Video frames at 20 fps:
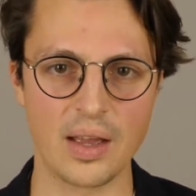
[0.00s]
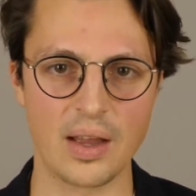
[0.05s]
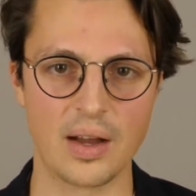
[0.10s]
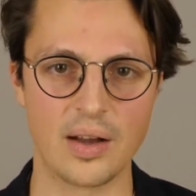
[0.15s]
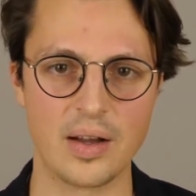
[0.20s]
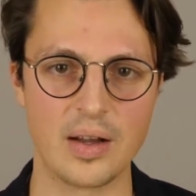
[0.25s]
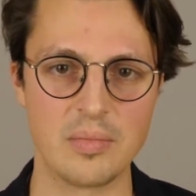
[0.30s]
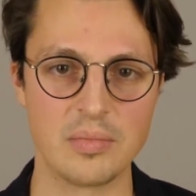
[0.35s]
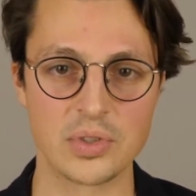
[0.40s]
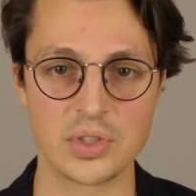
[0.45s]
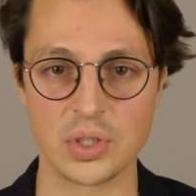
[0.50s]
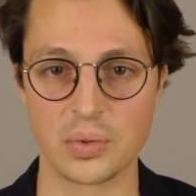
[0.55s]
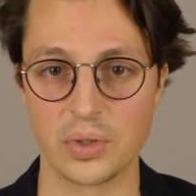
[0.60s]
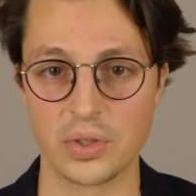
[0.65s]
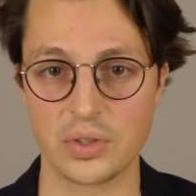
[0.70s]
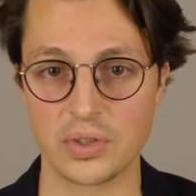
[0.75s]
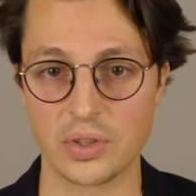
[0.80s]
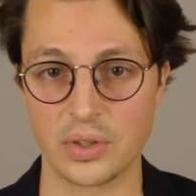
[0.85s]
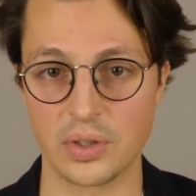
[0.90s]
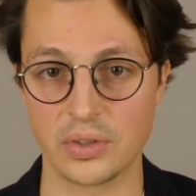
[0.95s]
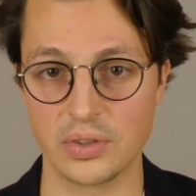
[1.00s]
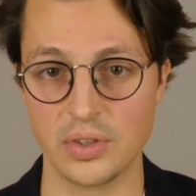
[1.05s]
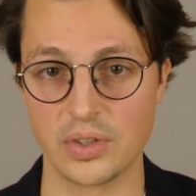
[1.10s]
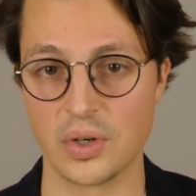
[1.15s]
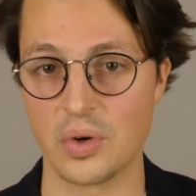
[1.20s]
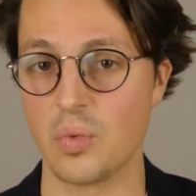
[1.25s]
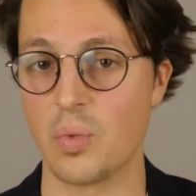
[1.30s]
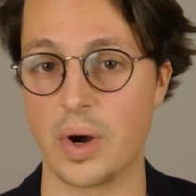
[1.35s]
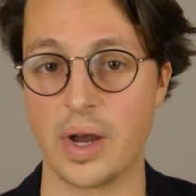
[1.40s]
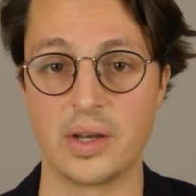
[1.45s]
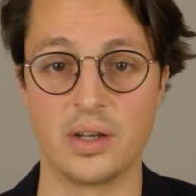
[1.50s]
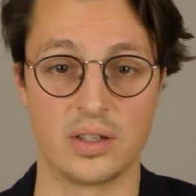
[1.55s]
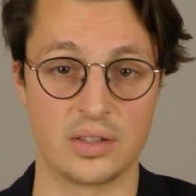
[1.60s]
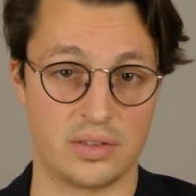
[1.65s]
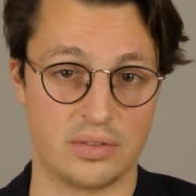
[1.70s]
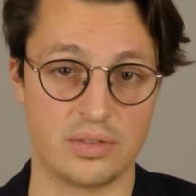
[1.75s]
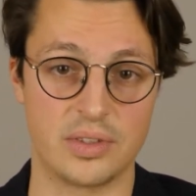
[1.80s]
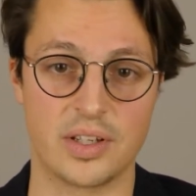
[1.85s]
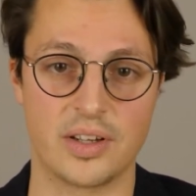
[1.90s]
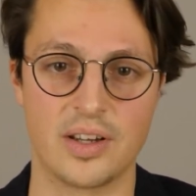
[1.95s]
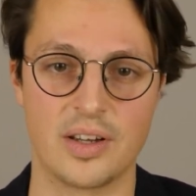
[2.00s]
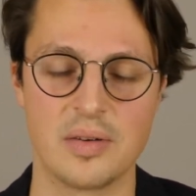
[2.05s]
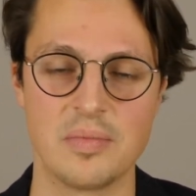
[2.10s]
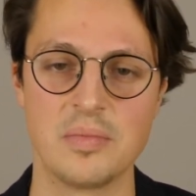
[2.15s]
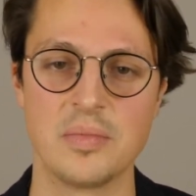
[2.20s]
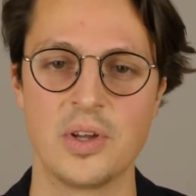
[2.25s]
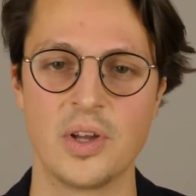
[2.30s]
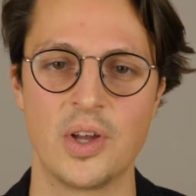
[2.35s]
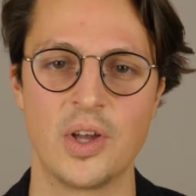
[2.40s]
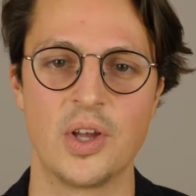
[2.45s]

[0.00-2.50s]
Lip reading: So we thought, why not